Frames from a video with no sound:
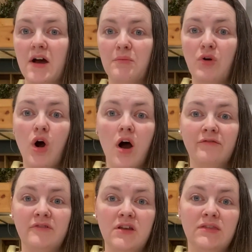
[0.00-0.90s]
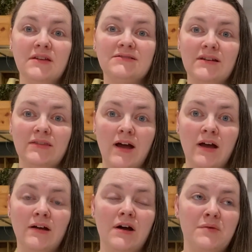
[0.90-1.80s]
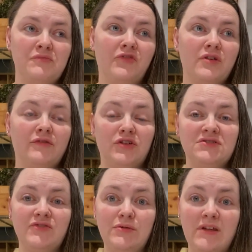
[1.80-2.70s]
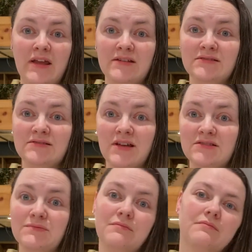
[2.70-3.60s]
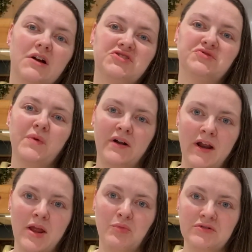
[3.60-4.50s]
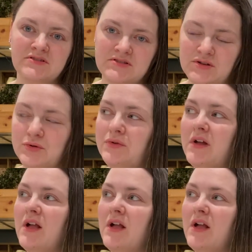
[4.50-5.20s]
coffee, things like that, for the first few days, as much as we are able to do.